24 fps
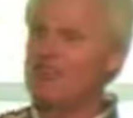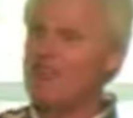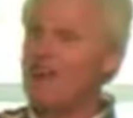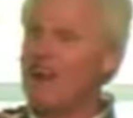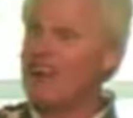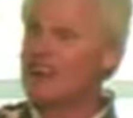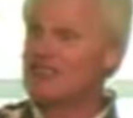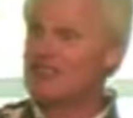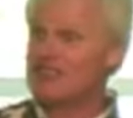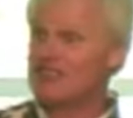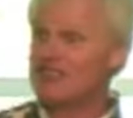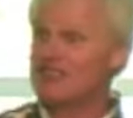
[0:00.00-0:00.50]

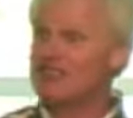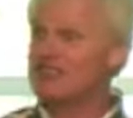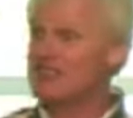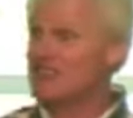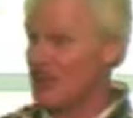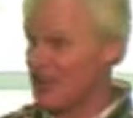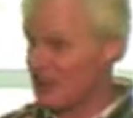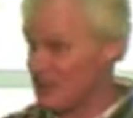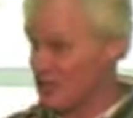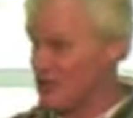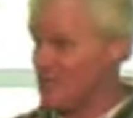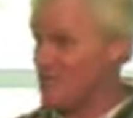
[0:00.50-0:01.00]
righteous
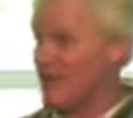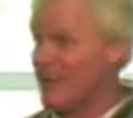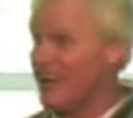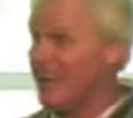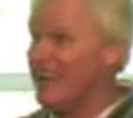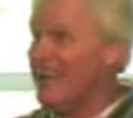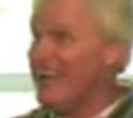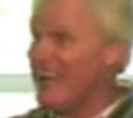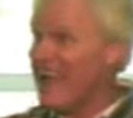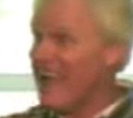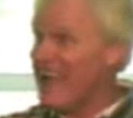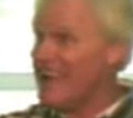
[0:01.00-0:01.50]
judgment
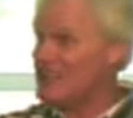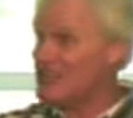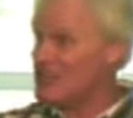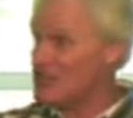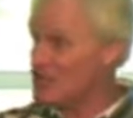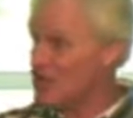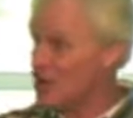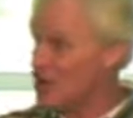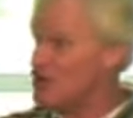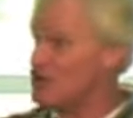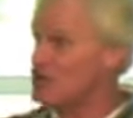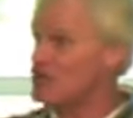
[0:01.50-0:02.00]
and
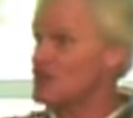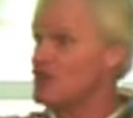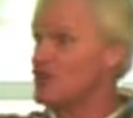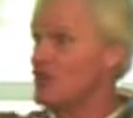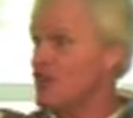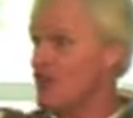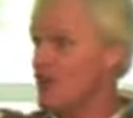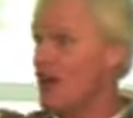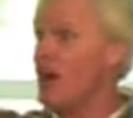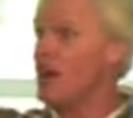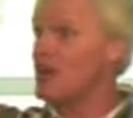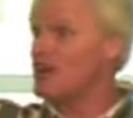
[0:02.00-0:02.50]
judged
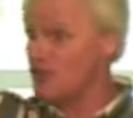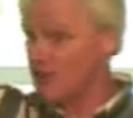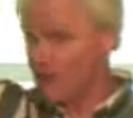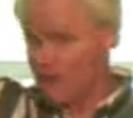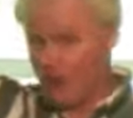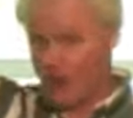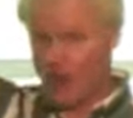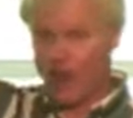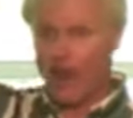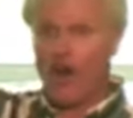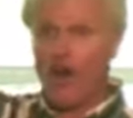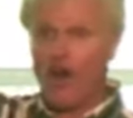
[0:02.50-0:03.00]
her under
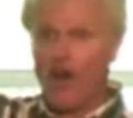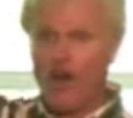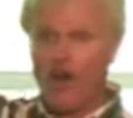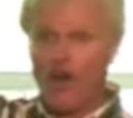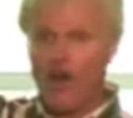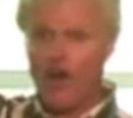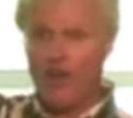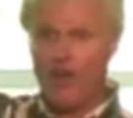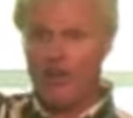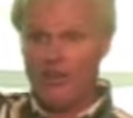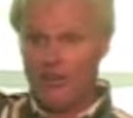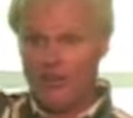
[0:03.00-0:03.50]
the
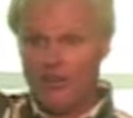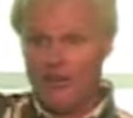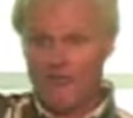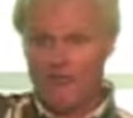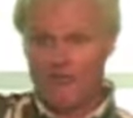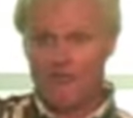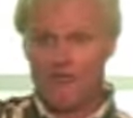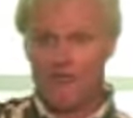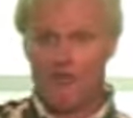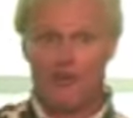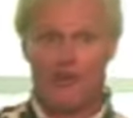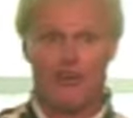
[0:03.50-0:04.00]
law
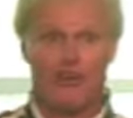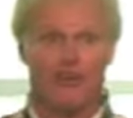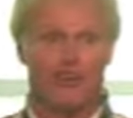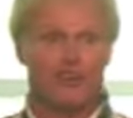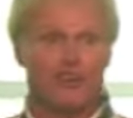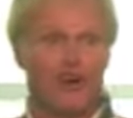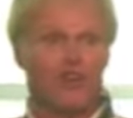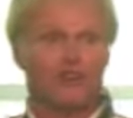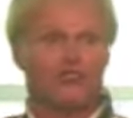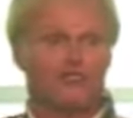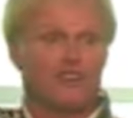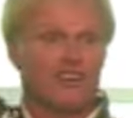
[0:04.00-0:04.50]
for her
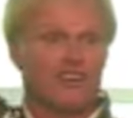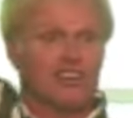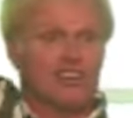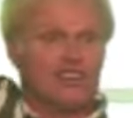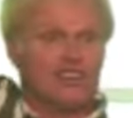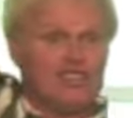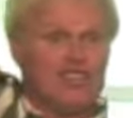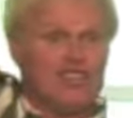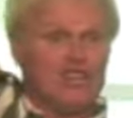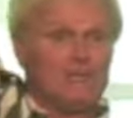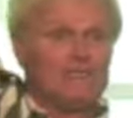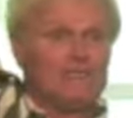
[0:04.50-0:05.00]
adultery
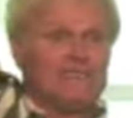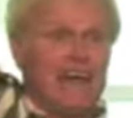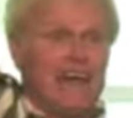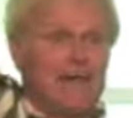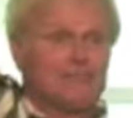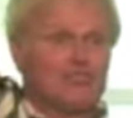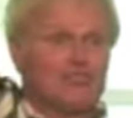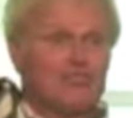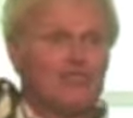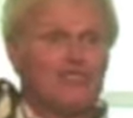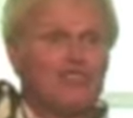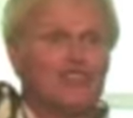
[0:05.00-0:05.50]
because he was
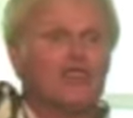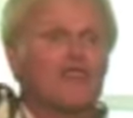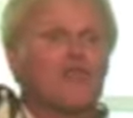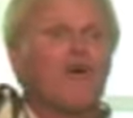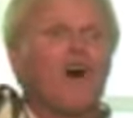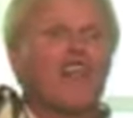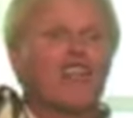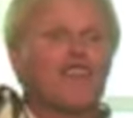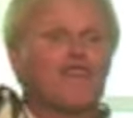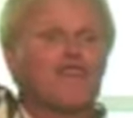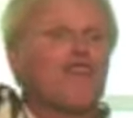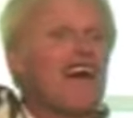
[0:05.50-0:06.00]
absolutely
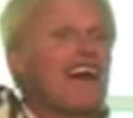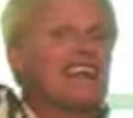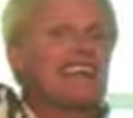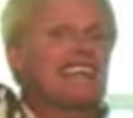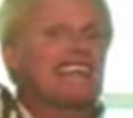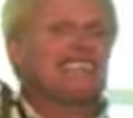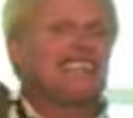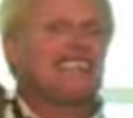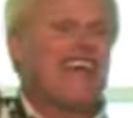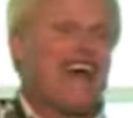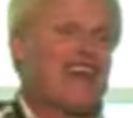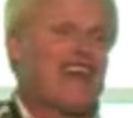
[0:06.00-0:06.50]
qualified
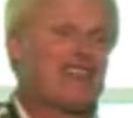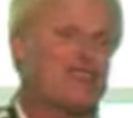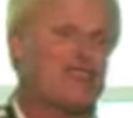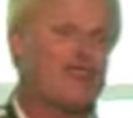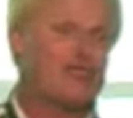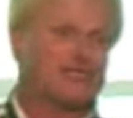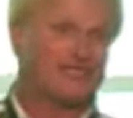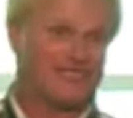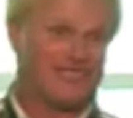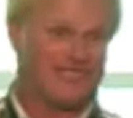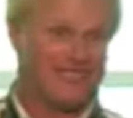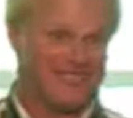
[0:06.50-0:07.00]
because he had
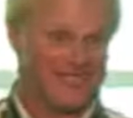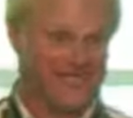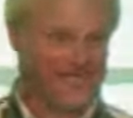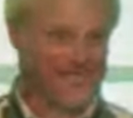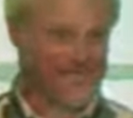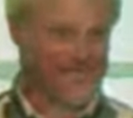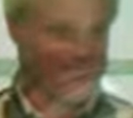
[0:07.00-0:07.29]
no sin.